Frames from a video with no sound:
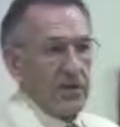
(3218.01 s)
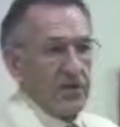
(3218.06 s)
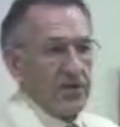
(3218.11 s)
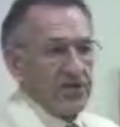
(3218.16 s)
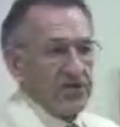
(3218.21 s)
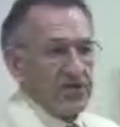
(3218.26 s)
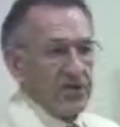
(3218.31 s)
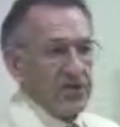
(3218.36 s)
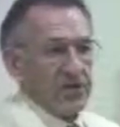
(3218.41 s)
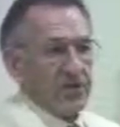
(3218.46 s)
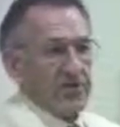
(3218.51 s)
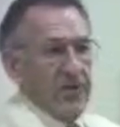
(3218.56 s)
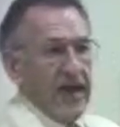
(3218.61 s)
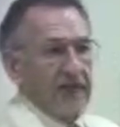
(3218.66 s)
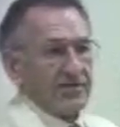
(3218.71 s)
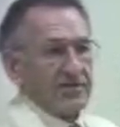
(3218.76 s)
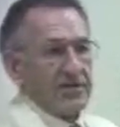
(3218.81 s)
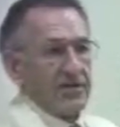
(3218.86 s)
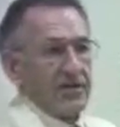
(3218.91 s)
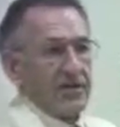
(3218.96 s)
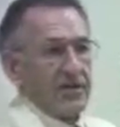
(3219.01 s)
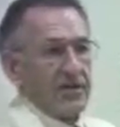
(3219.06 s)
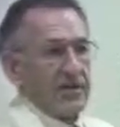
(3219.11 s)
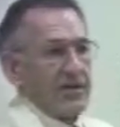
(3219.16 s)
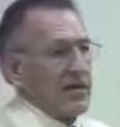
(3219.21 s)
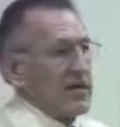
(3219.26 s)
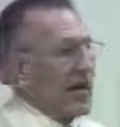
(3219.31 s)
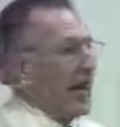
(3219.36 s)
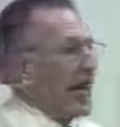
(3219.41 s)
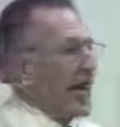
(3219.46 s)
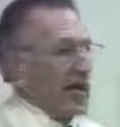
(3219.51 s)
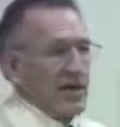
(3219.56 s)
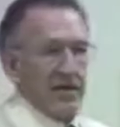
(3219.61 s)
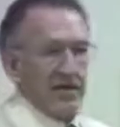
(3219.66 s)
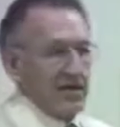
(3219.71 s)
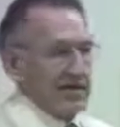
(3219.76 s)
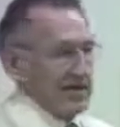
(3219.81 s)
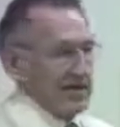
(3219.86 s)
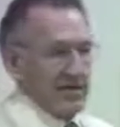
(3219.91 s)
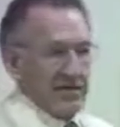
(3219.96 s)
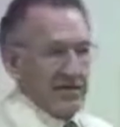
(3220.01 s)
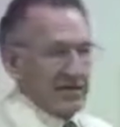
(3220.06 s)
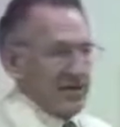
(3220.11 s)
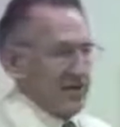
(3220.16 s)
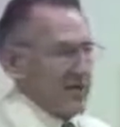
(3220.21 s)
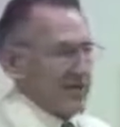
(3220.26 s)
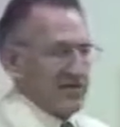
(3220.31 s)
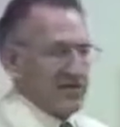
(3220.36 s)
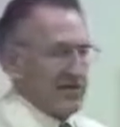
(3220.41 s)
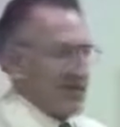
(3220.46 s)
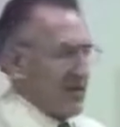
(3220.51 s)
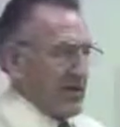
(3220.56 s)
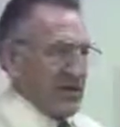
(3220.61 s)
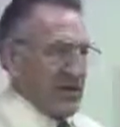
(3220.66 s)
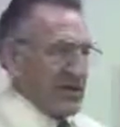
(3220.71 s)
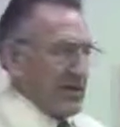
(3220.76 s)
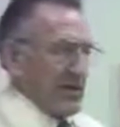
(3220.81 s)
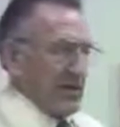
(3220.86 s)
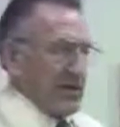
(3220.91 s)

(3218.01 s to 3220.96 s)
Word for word: Secret rapture? Uh uh-uh. uh. i am sorry.